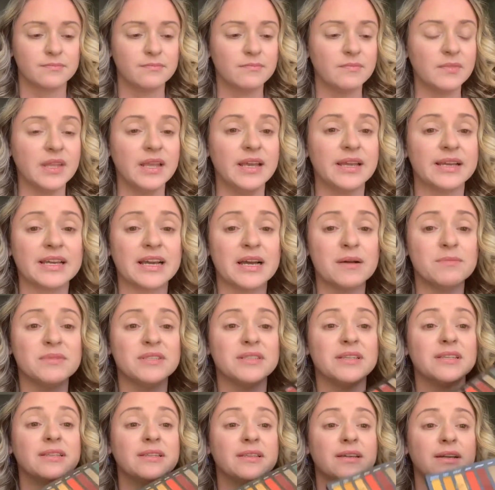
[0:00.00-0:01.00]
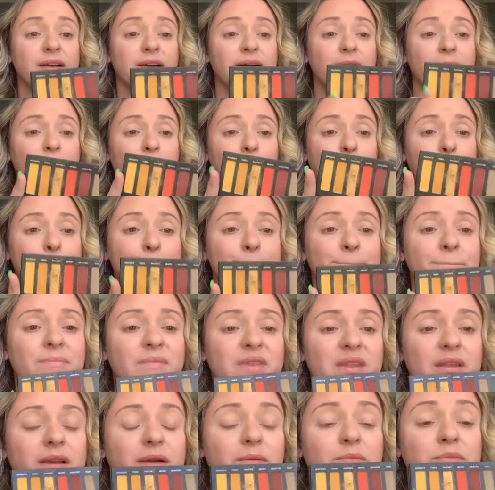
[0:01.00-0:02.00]
It comes in the
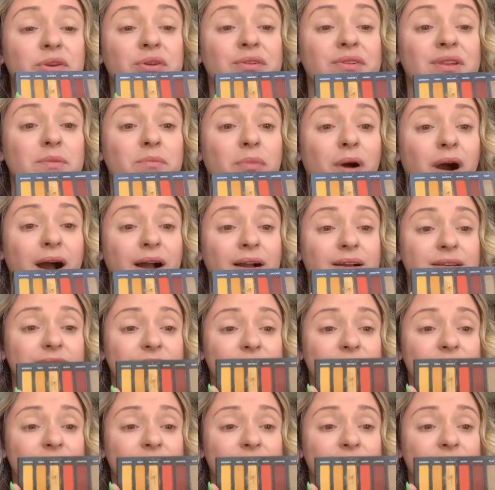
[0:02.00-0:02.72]
beauty box, you